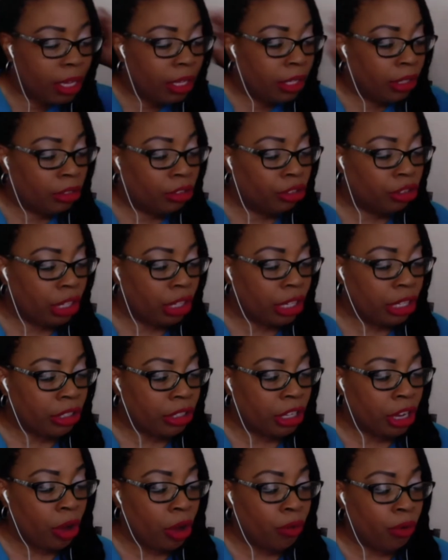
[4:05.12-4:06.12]
She is
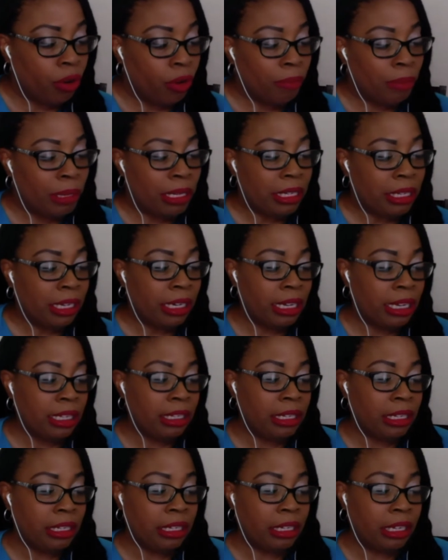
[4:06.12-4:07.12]
the owner of Busy
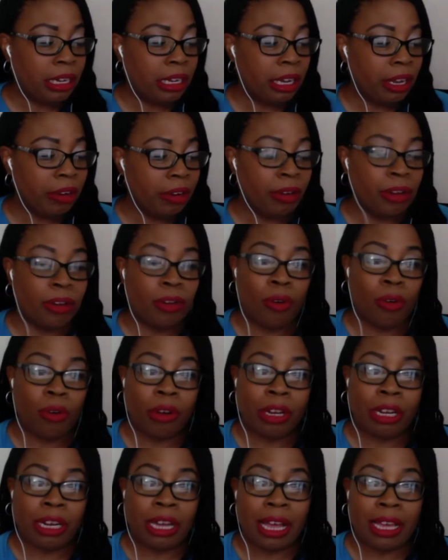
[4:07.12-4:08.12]
Lizzie Declutter and
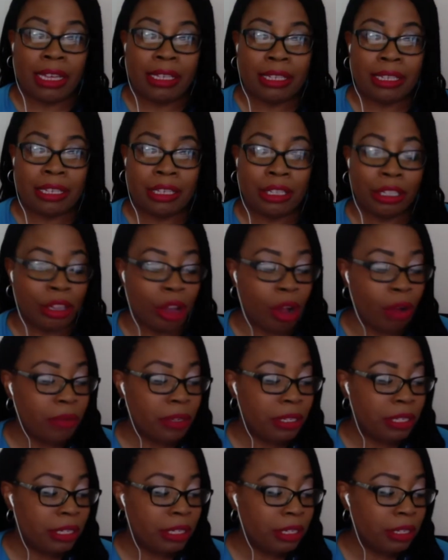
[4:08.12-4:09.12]
Organizing
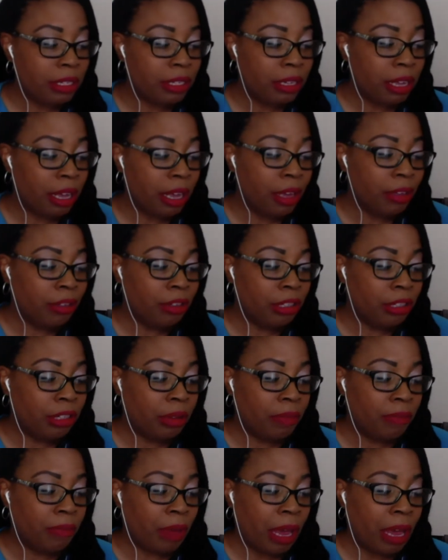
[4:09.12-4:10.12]
Services. She's
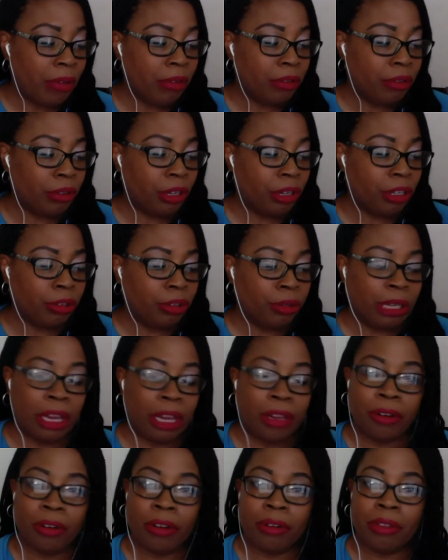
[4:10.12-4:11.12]
the founder and
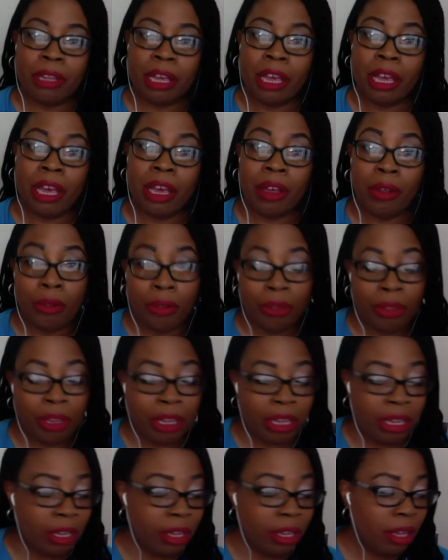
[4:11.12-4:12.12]
creator of the
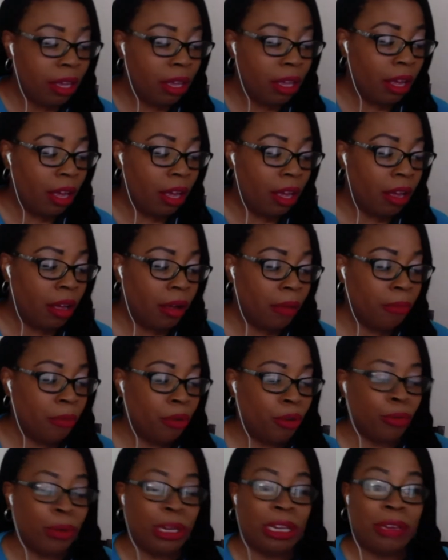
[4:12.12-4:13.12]
Healthy um,
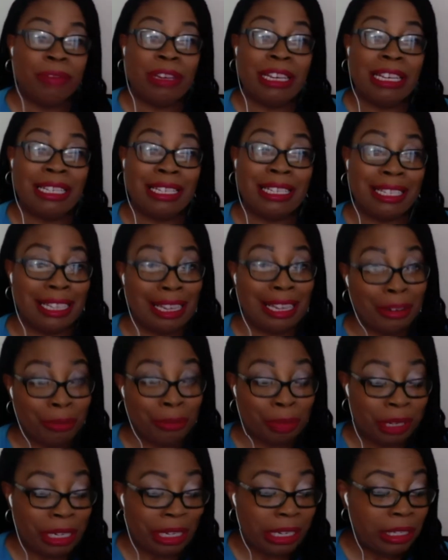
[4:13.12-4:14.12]
Grieving
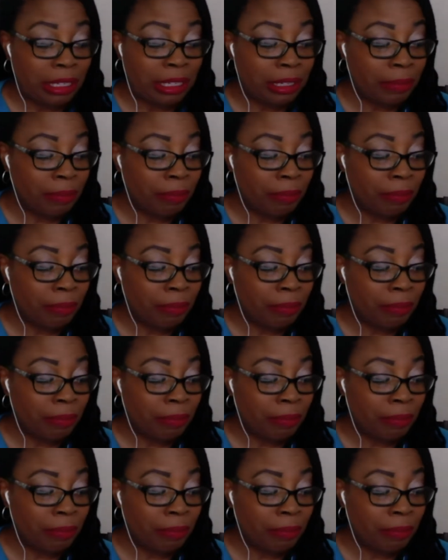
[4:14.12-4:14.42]
series.